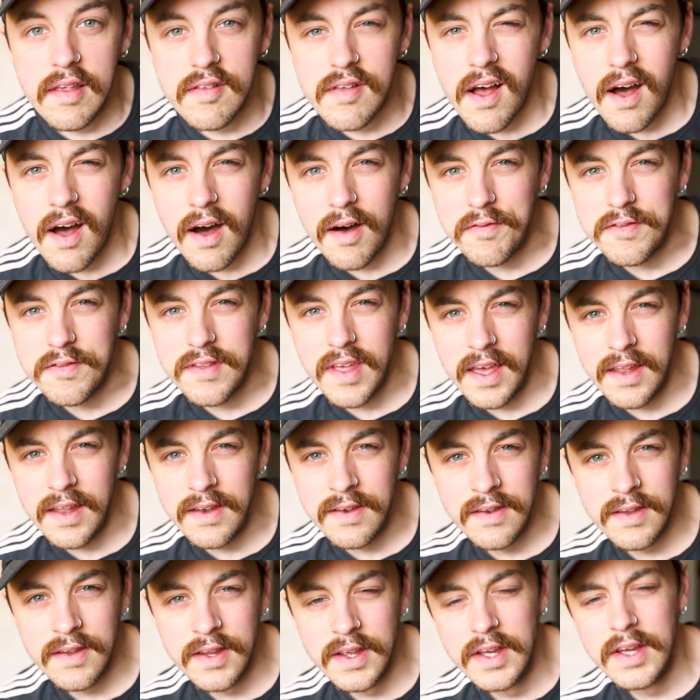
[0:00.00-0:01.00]

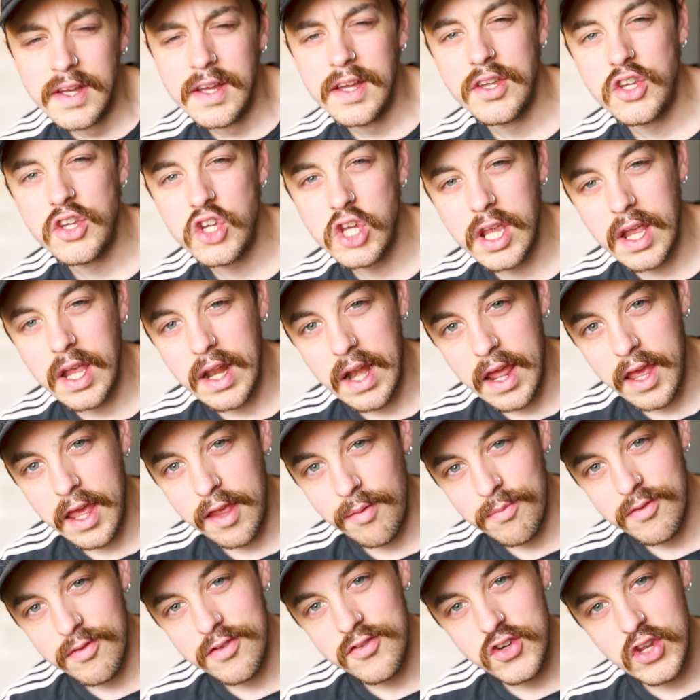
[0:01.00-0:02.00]
10:30. She
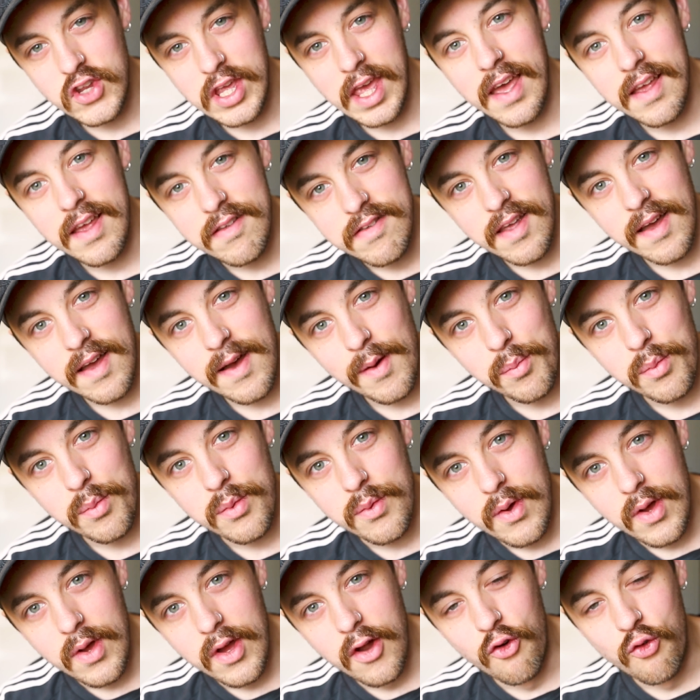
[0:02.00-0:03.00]
claims she gets up
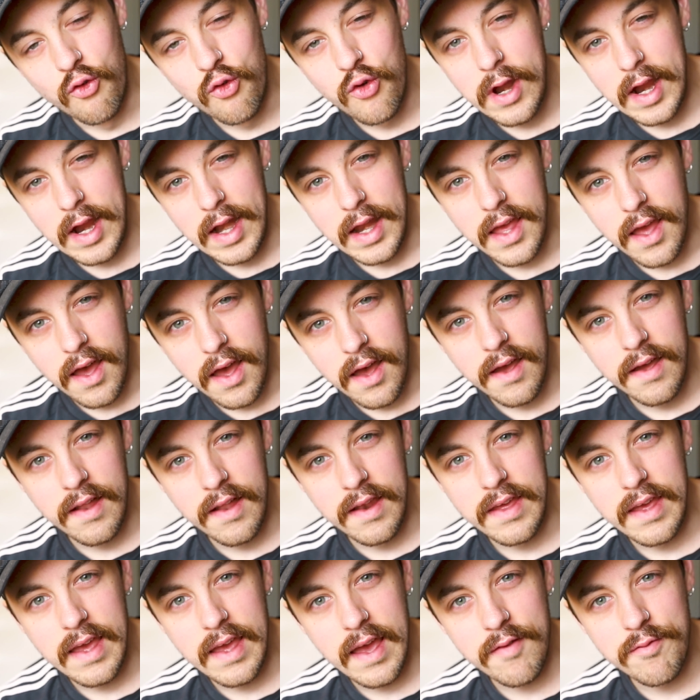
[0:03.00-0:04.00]
really
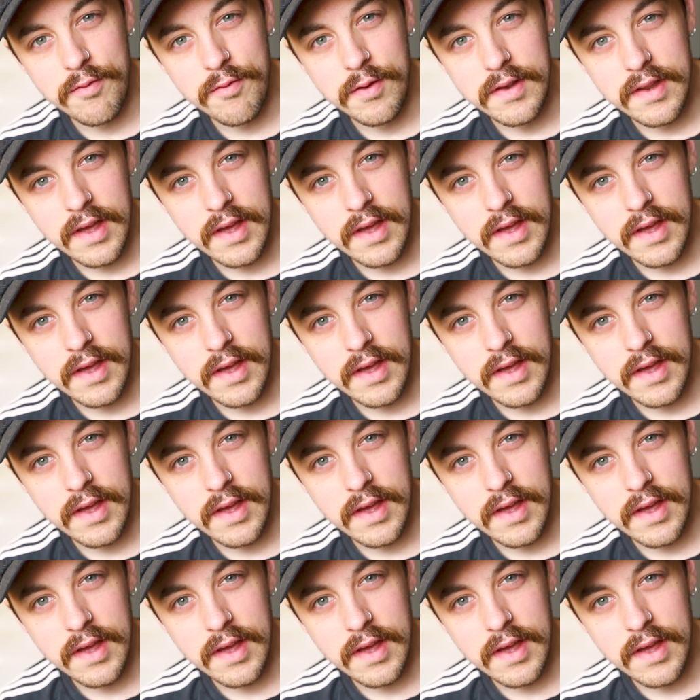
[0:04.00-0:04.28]
early every